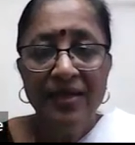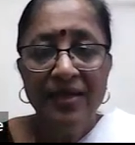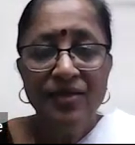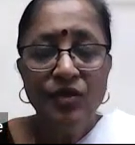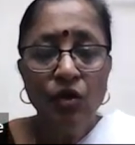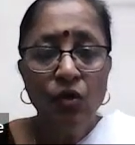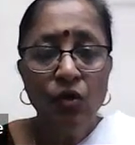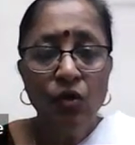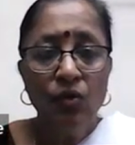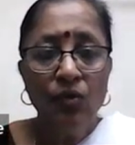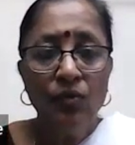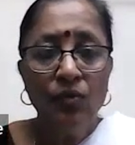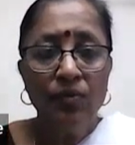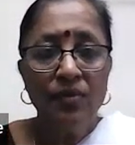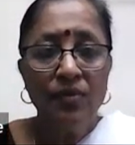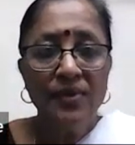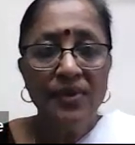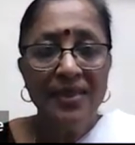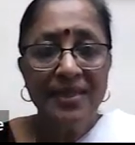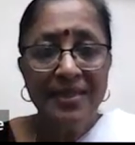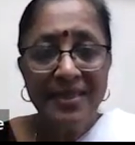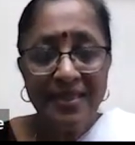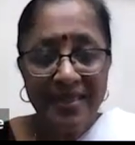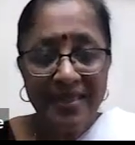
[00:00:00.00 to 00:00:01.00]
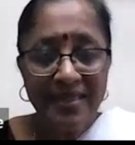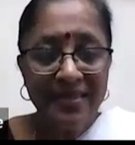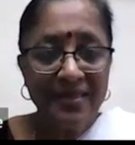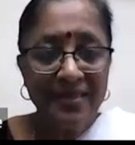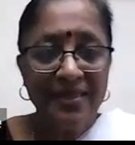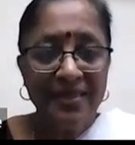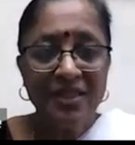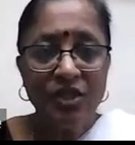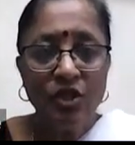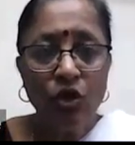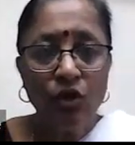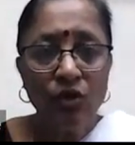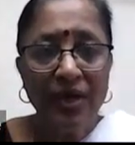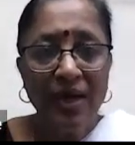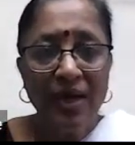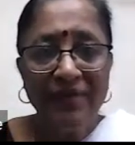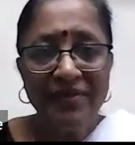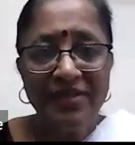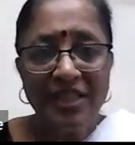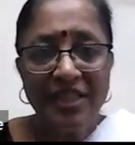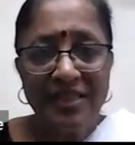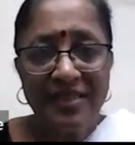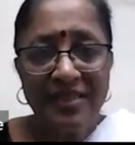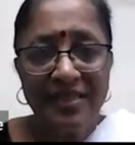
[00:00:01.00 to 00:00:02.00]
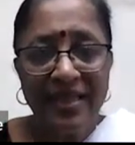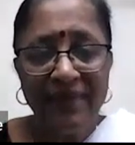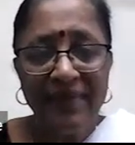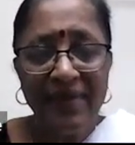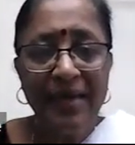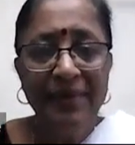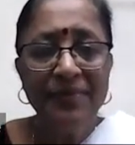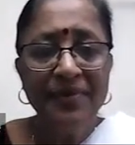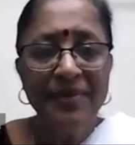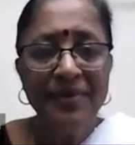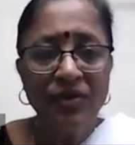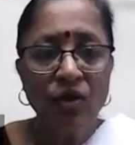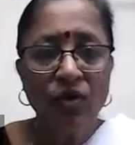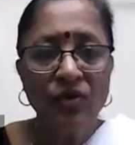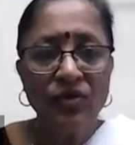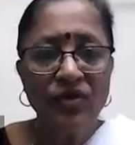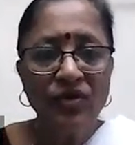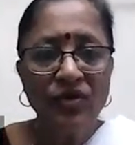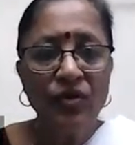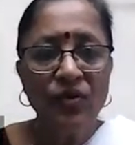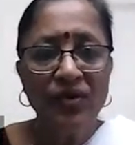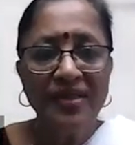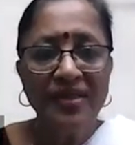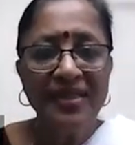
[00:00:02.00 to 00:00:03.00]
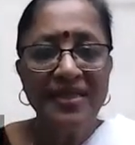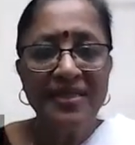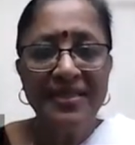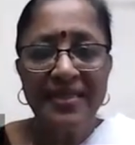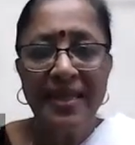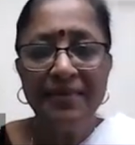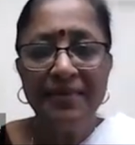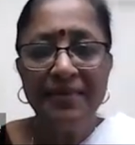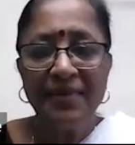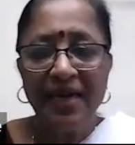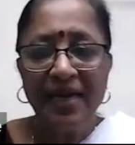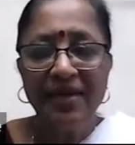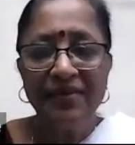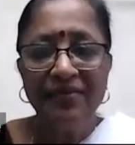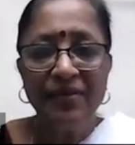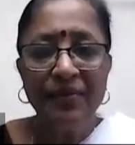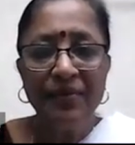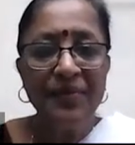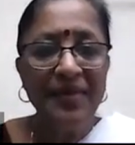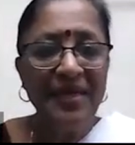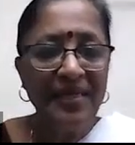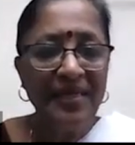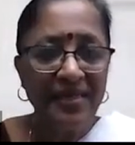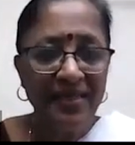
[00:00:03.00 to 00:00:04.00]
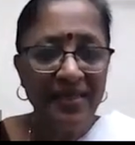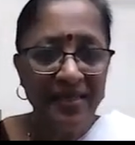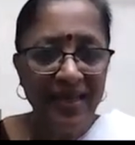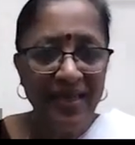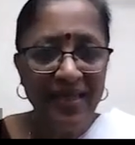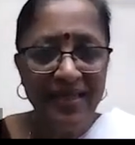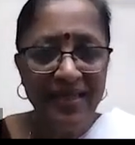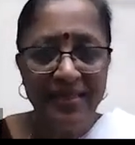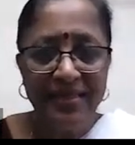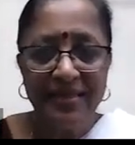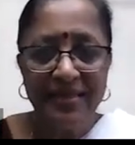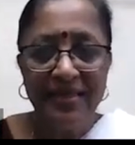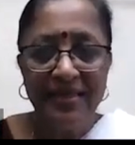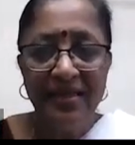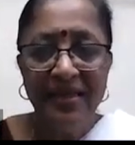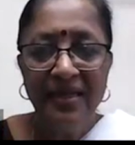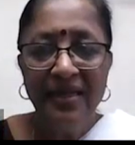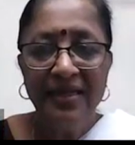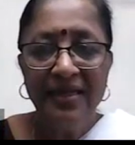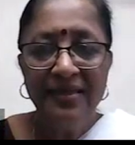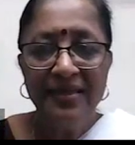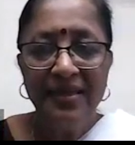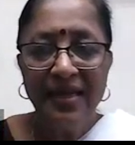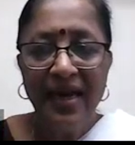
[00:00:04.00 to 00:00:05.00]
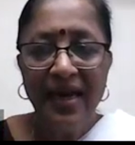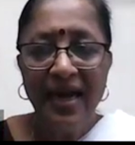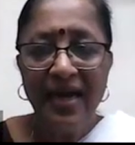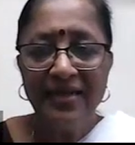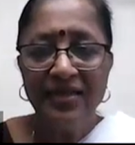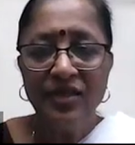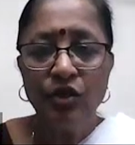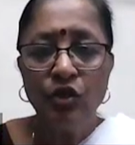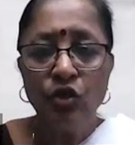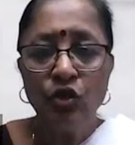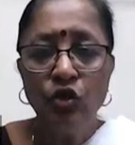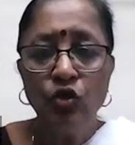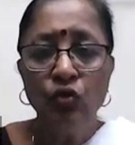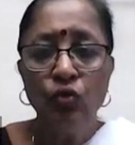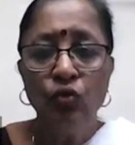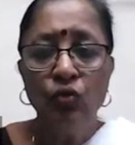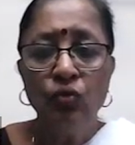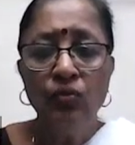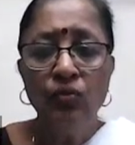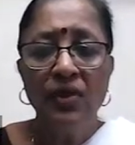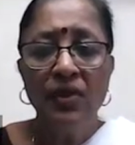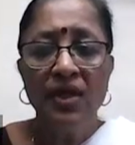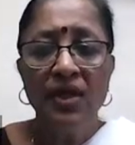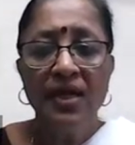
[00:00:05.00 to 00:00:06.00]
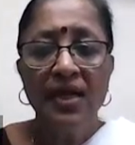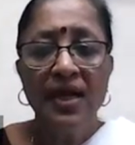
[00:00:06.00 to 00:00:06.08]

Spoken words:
So this shloka which is coming up is also in the same kind of a meter as the last two.